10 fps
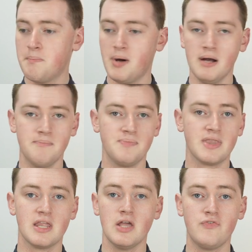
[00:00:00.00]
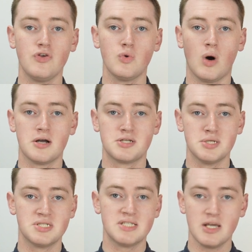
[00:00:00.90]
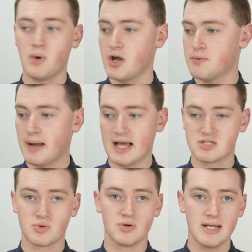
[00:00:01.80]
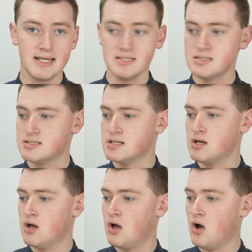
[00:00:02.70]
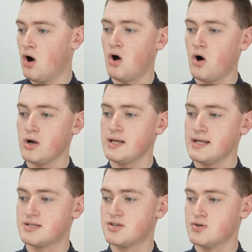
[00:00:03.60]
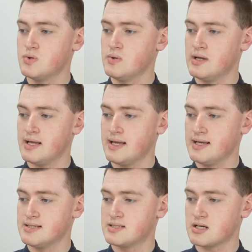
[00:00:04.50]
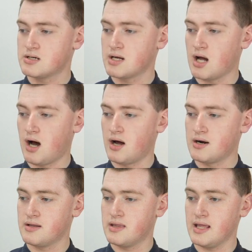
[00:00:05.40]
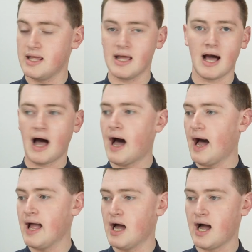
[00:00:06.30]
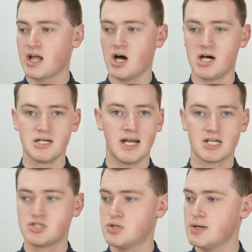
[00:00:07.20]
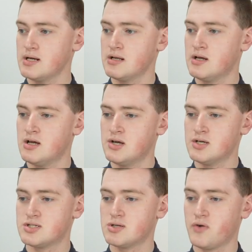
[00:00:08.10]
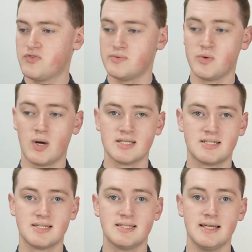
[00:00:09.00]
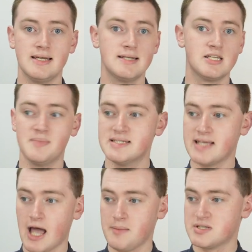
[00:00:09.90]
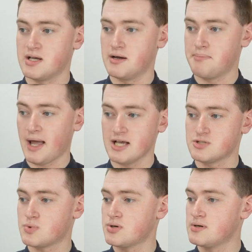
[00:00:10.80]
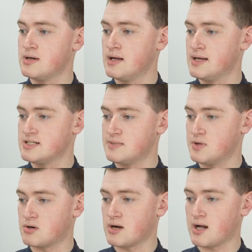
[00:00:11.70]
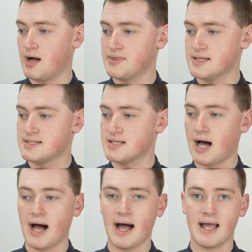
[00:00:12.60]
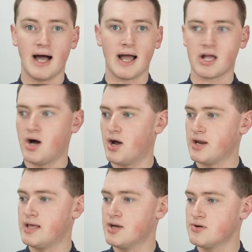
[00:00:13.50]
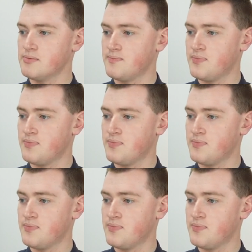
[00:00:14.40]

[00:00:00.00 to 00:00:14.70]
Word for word: But if you want to see what your password is, all you need to do is click on the eye icon next to it so if Timmy wants to see Timmy's Amazon password, Timmy will click on this eye icon here,